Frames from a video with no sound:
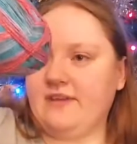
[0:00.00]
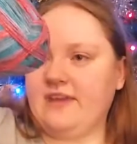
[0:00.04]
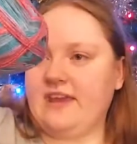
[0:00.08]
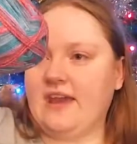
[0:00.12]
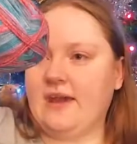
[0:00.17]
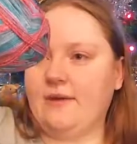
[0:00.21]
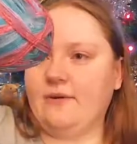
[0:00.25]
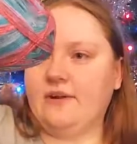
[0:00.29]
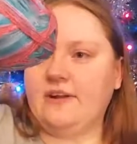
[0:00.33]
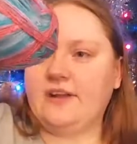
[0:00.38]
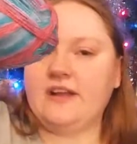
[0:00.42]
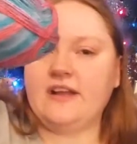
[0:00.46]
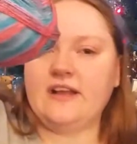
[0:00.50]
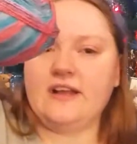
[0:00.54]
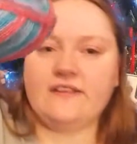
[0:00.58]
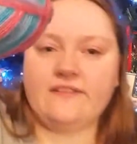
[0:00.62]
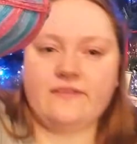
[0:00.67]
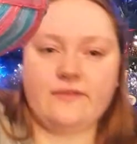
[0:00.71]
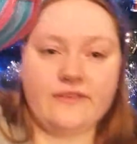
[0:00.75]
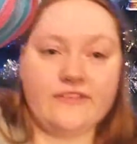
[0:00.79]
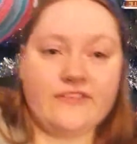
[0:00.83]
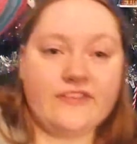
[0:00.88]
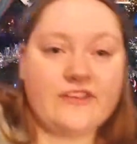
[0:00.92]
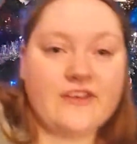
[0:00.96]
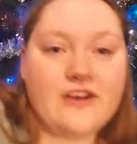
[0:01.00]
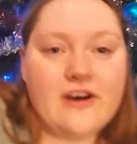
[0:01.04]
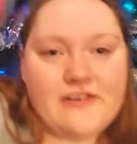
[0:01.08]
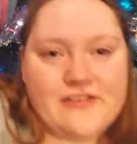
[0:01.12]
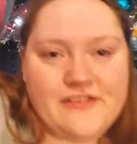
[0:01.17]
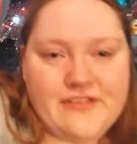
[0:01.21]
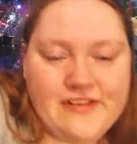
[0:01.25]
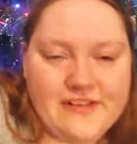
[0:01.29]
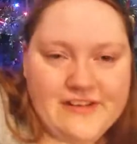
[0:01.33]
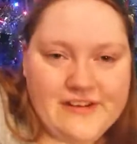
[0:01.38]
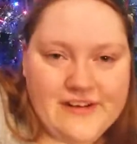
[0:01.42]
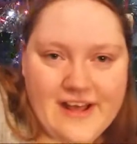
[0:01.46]
we go. So it's a
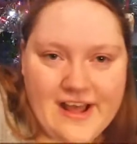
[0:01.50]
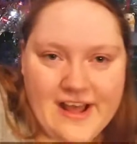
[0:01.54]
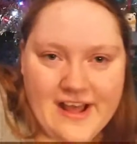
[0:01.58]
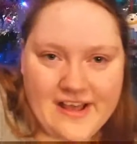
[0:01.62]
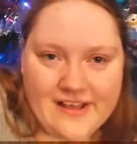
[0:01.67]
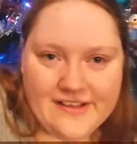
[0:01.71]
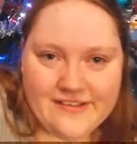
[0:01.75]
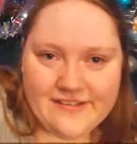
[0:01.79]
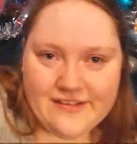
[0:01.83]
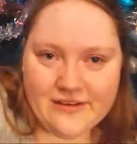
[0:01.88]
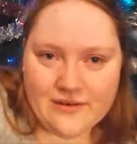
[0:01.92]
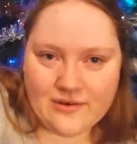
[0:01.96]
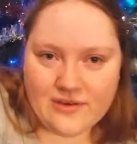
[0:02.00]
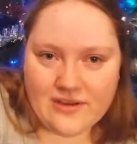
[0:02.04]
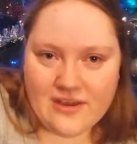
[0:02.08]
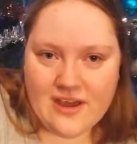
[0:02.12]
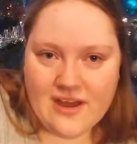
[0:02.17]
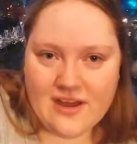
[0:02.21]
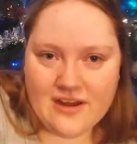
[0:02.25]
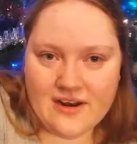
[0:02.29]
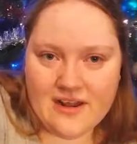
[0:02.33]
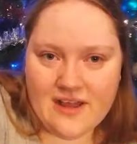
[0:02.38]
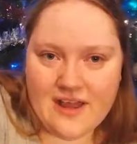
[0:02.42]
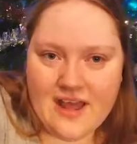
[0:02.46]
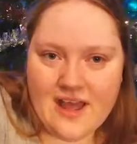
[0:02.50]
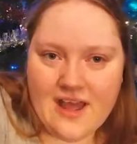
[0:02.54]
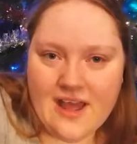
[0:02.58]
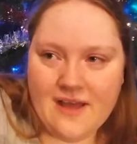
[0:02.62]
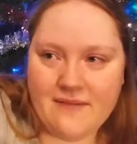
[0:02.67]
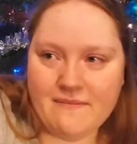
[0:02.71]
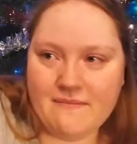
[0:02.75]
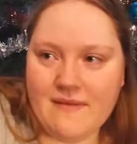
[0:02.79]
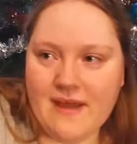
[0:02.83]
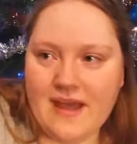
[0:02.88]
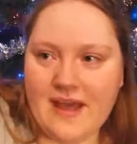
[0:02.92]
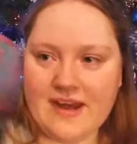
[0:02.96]
cotton sock yarn,
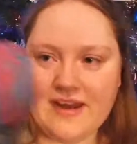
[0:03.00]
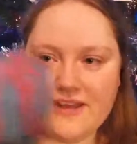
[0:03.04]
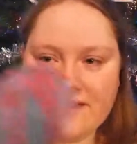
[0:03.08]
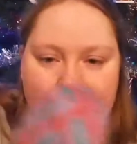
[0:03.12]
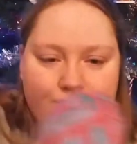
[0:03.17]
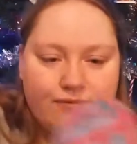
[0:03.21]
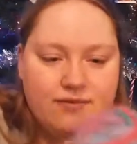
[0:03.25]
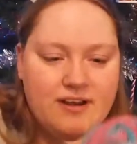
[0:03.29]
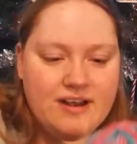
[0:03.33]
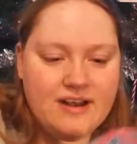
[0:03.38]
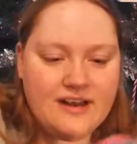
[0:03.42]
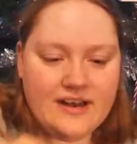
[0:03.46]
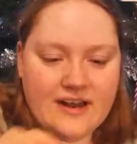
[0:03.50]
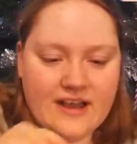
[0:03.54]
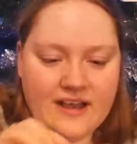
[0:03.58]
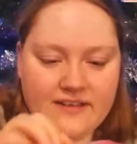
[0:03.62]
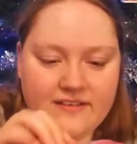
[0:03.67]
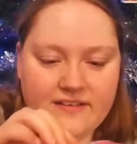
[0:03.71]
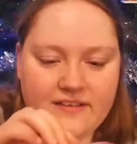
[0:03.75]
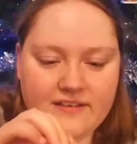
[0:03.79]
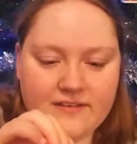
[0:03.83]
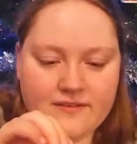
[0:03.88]
and it's really nice.